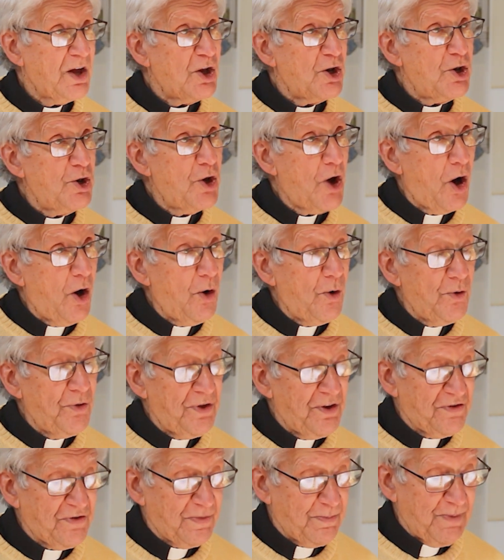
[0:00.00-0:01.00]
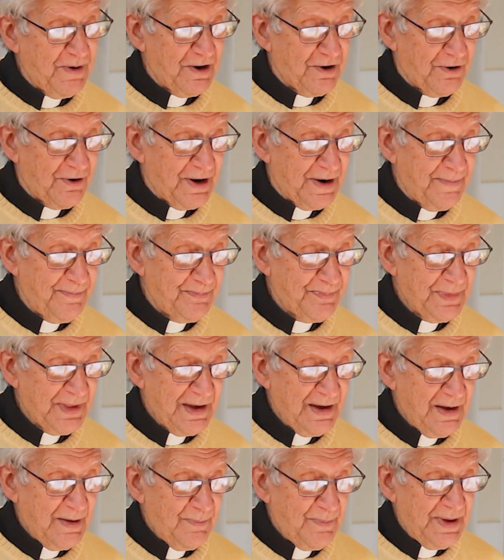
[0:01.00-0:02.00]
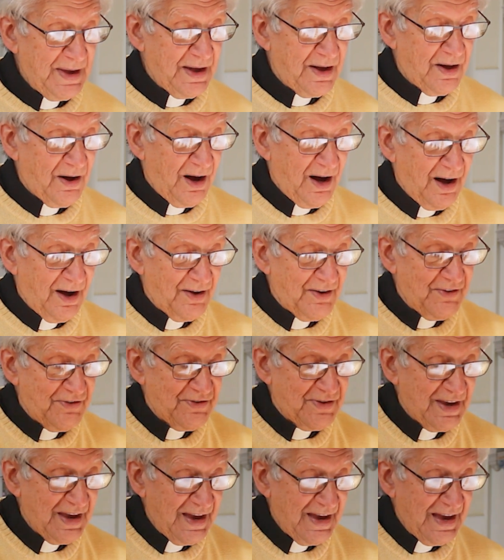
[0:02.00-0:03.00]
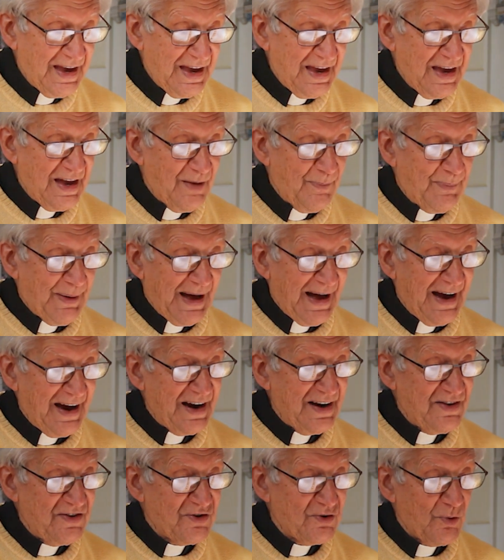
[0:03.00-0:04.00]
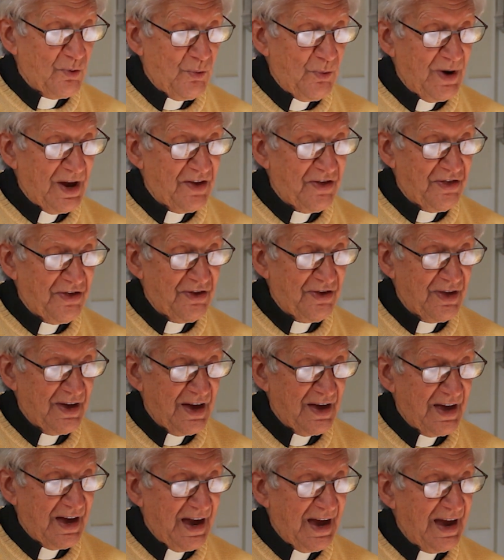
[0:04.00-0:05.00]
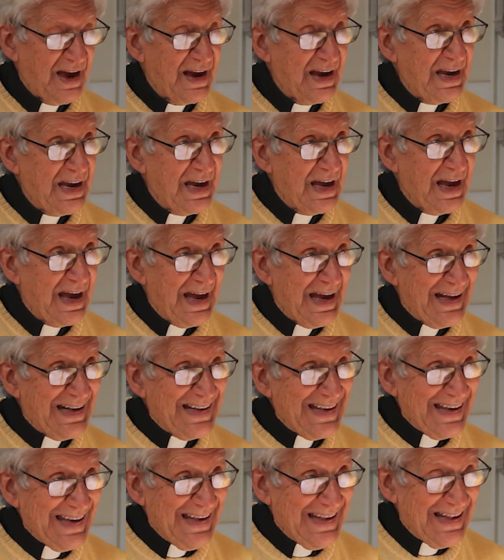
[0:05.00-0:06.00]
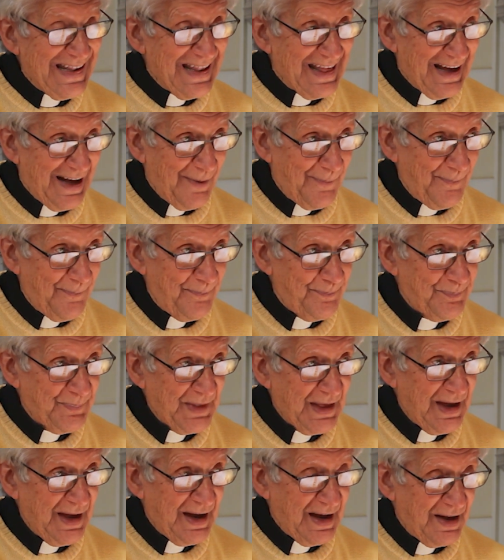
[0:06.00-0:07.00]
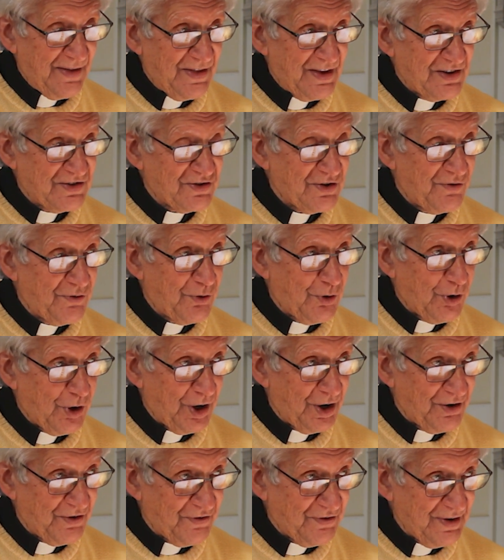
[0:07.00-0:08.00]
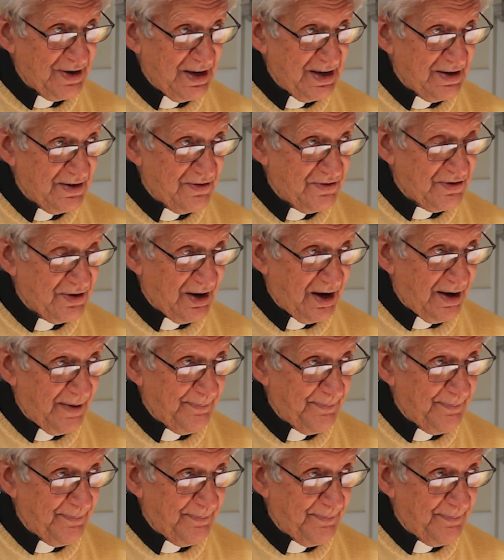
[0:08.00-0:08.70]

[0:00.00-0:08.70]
know the Spirit because he abides with and in them. And this, of course, is